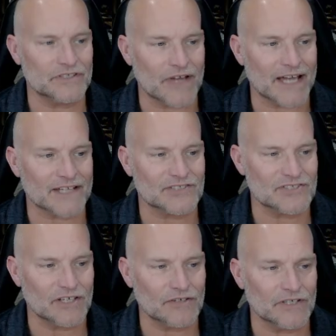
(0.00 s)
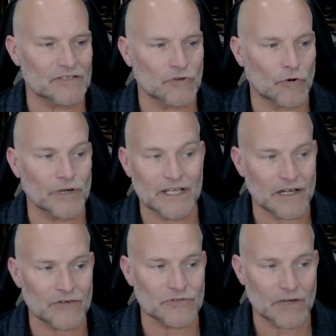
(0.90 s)
access the internet or any
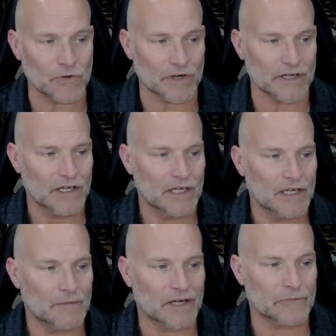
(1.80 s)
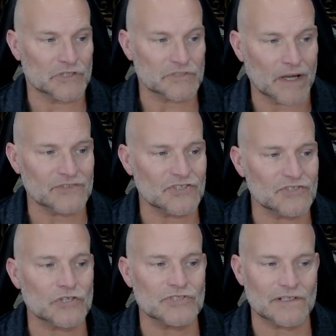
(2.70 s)
other network. My responses
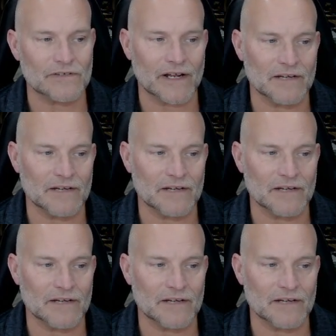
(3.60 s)
are generated